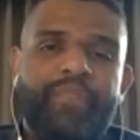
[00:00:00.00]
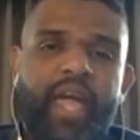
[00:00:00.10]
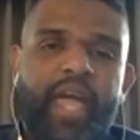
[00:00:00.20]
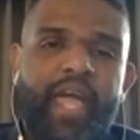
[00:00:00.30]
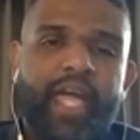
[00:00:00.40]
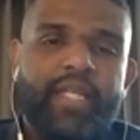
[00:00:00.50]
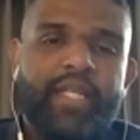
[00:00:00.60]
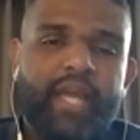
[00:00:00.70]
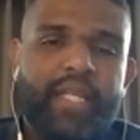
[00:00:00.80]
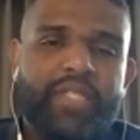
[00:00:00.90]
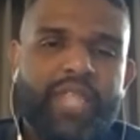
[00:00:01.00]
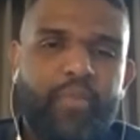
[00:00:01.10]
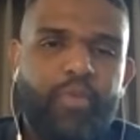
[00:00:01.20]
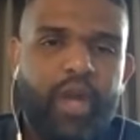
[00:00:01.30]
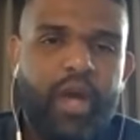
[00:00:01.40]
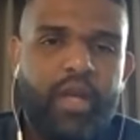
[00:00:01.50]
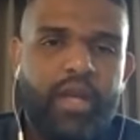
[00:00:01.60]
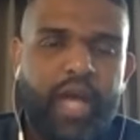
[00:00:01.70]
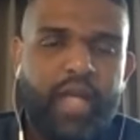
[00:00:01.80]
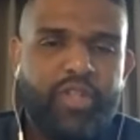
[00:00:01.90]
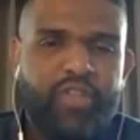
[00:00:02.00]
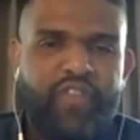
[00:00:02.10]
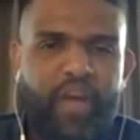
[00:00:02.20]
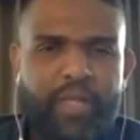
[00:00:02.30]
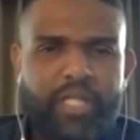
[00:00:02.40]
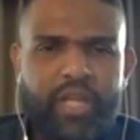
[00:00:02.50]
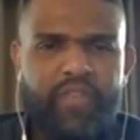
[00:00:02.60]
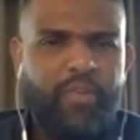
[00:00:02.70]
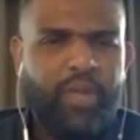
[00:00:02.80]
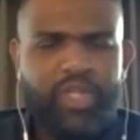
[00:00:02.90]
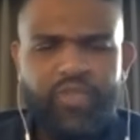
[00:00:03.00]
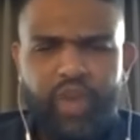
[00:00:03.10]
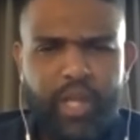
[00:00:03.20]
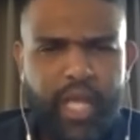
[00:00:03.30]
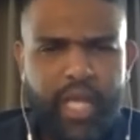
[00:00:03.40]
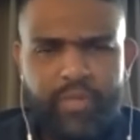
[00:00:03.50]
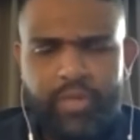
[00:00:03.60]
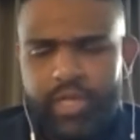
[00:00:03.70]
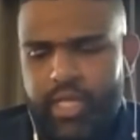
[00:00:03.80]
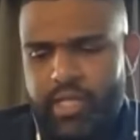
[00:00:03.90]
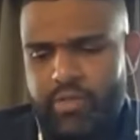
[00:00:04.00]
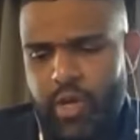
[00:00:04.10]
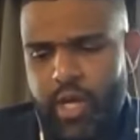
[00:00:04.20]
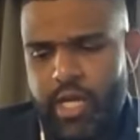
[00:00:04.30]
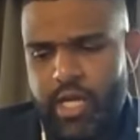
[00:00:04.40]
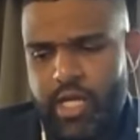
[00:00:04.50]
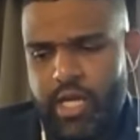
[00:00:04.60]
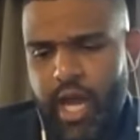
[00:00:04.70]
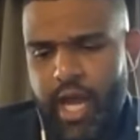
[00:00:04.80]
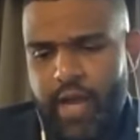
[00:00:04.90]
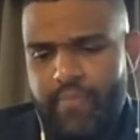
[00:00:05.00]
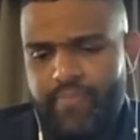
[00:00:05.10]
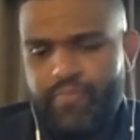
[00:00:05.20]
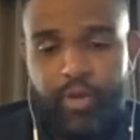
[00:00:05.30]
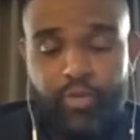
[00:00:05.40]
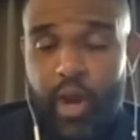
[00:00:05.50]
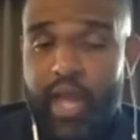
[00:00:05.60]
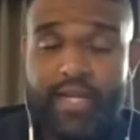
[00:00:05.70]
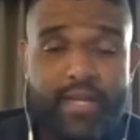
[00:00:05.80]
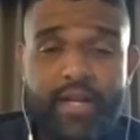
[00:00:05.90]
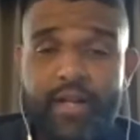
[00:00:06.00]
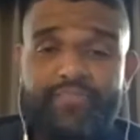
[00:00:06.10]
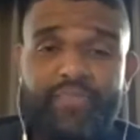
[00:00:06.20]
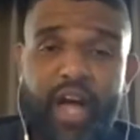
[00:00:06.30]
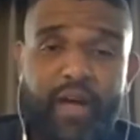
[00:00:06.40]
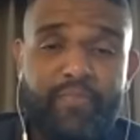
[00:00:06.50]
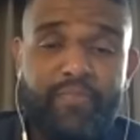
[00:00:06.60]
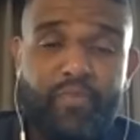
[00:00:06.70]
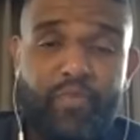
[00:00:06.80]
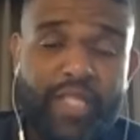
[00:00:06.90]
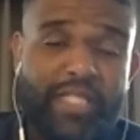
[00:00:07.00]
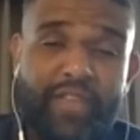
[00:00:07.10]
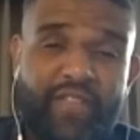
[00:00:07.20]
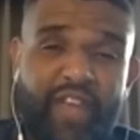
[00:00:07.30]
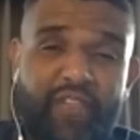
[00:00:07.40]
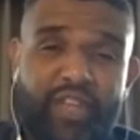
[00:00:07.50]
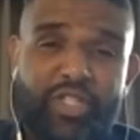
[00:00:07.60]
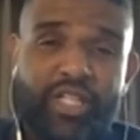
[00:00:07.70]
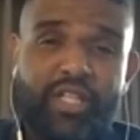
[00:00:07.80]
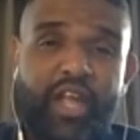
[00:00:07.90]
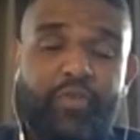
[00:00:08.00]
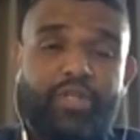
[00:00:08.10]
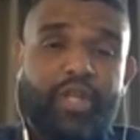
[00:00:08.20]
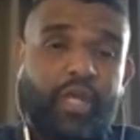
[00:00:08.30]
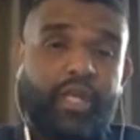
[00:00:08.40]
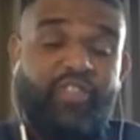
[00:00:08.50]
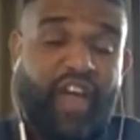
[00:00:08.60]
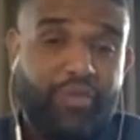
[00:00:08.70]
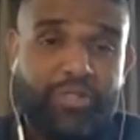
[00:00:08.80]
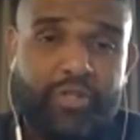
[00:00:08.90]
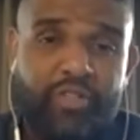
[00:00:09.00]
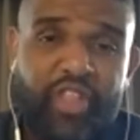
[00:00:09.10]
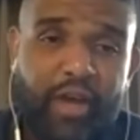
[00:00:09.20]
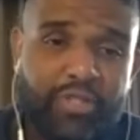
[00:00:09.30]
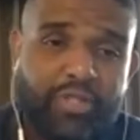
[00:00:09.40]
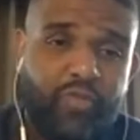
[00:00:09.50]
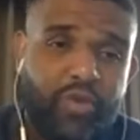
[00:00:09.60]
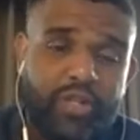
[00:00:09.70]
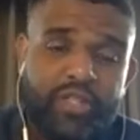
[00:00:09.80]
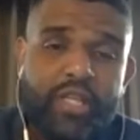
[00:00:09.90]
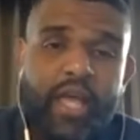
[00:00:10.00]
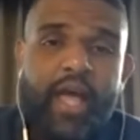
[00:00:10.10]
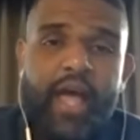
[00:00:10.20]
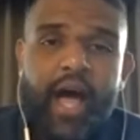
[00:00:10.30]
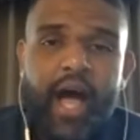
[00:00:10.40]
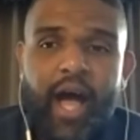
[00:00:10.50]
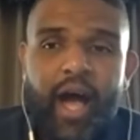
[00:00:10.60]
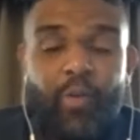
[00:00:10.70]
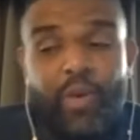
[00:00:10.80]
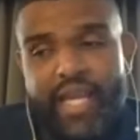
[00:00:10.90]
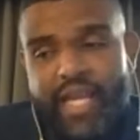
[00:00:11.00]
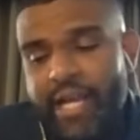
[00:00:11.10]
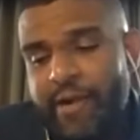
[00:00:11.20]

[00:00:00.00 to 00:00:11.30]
And as time went on, I sort of found myself in a bunch of online communities where we write wrestling fan fiction, and we're talking thousands and thousands of words a week.